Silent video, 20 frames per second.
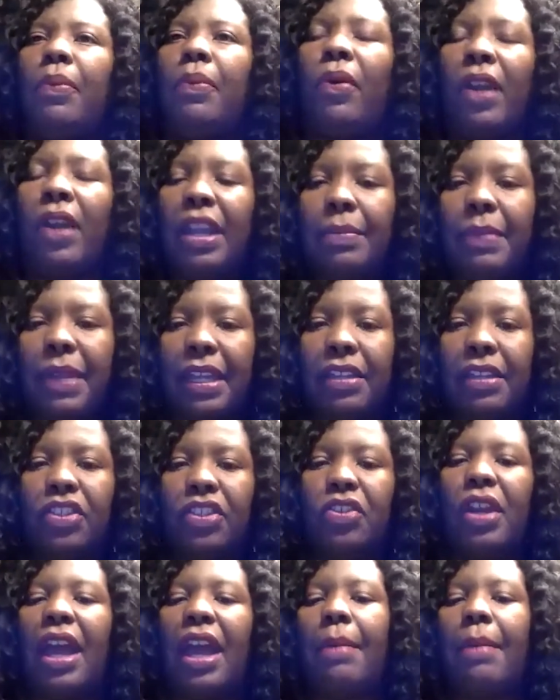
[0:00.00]
preemies.
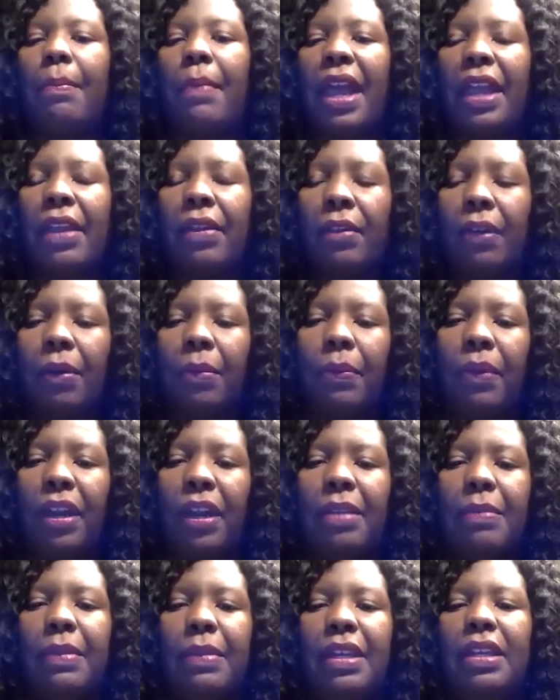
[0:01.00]
You got micro
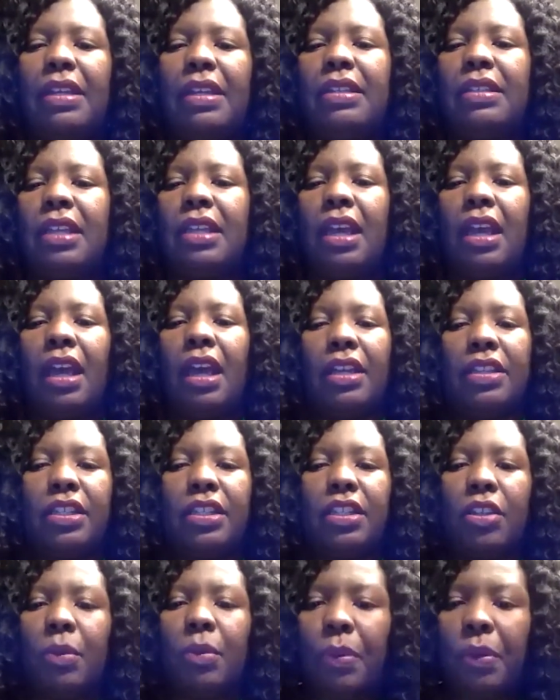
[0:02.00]
preemies,
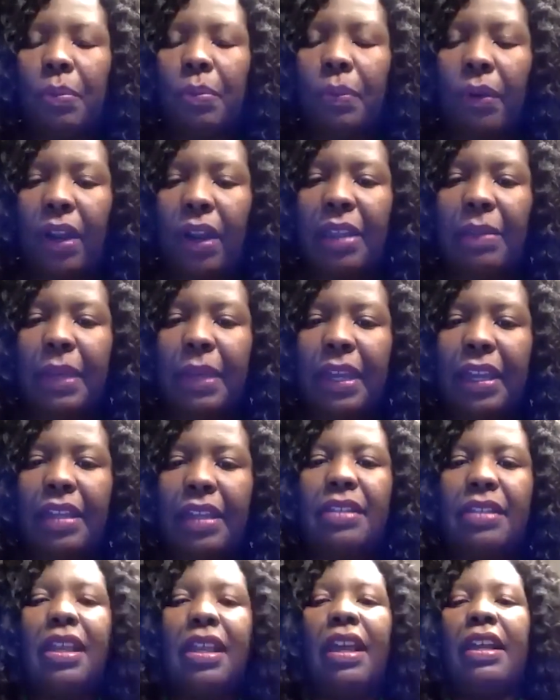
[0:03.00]
super preemies.